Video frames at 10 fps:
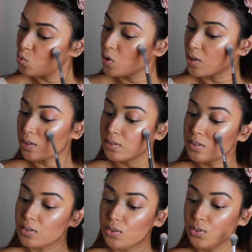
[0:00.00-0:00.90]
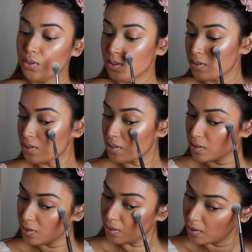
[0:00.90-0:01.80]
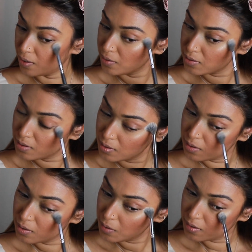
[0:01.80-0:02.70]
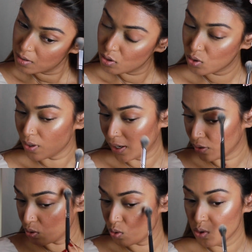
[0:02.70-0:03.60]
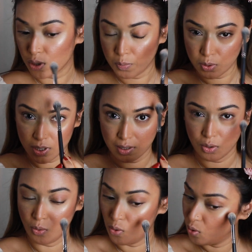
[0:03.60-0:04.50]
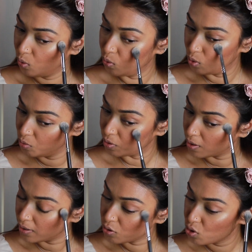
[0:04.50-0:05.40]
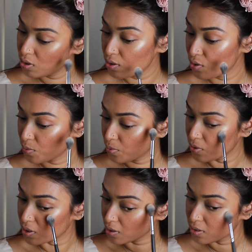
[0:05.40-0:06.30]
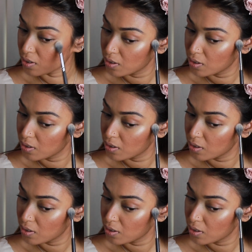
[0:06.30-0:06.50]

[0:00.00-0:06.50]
Like, do you see that? So I do not put it all over, I just put it